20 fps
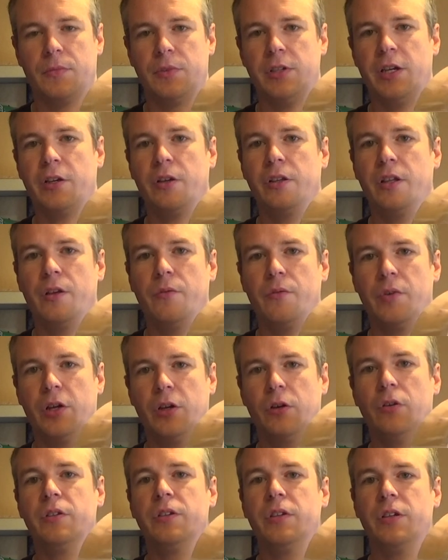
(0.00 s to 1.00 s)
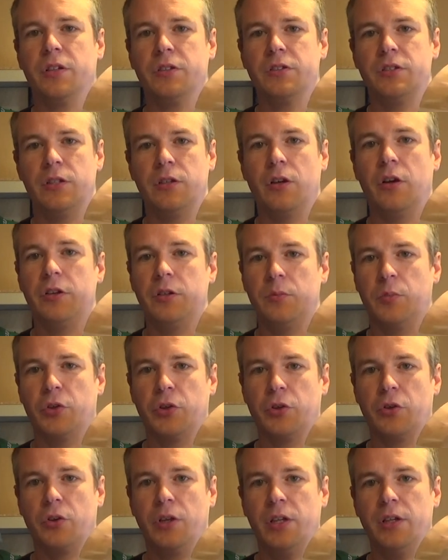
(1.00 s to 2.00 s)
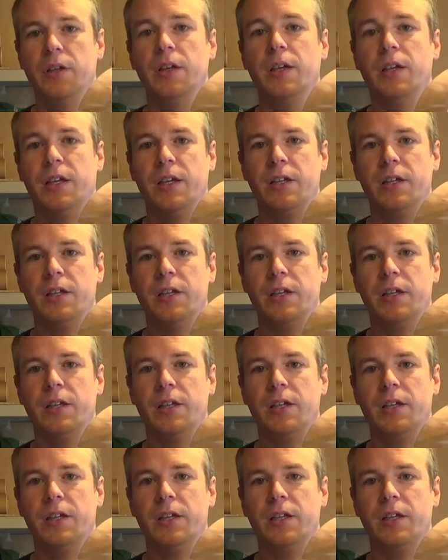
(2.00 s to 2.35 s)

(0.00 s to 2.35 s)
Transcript: Check out that video, you can see how you put the cookie